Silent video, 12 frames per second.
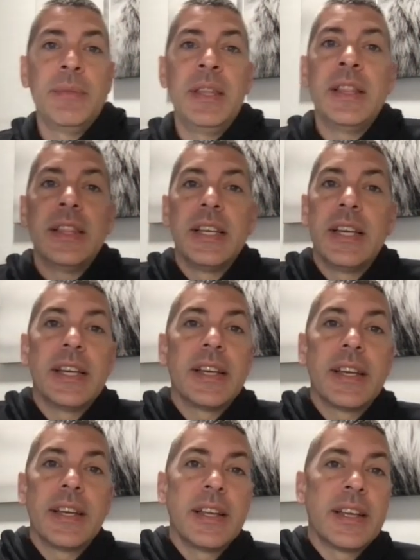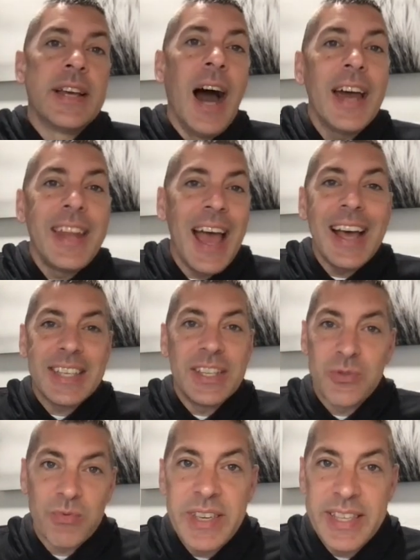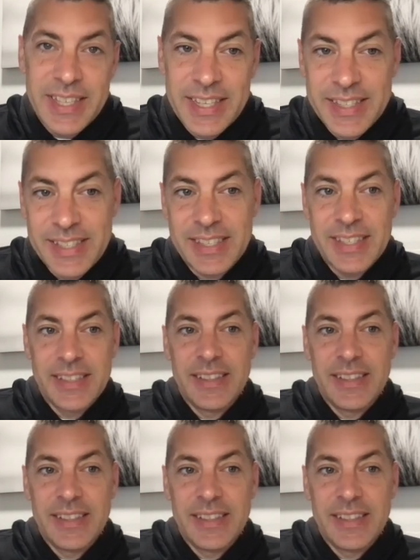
mean, God has his reasons.